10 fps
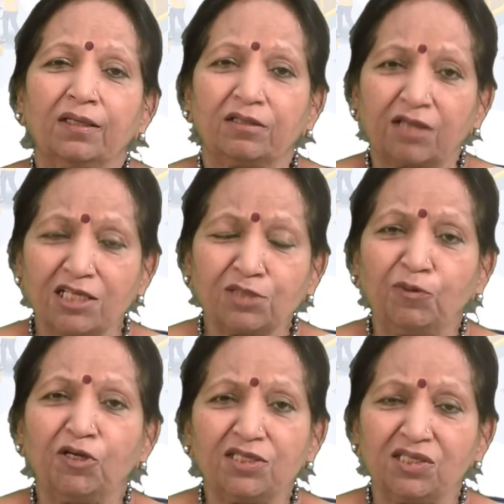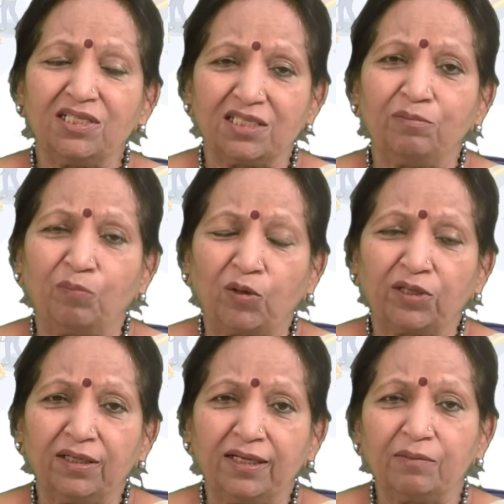Transportation is an
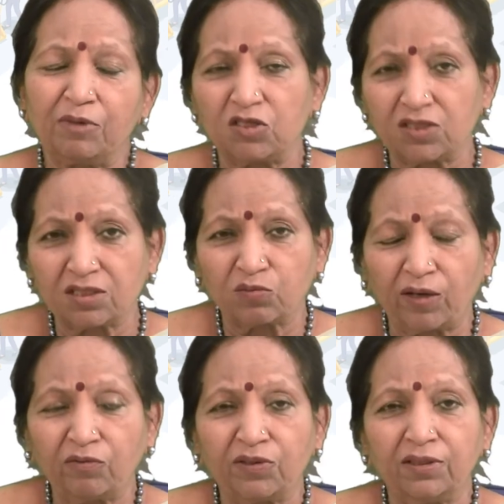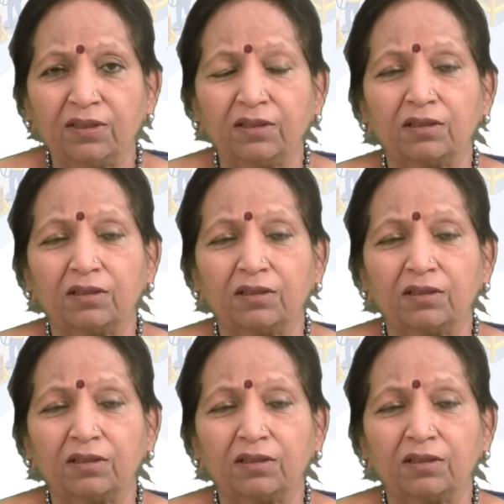important link because it's one of the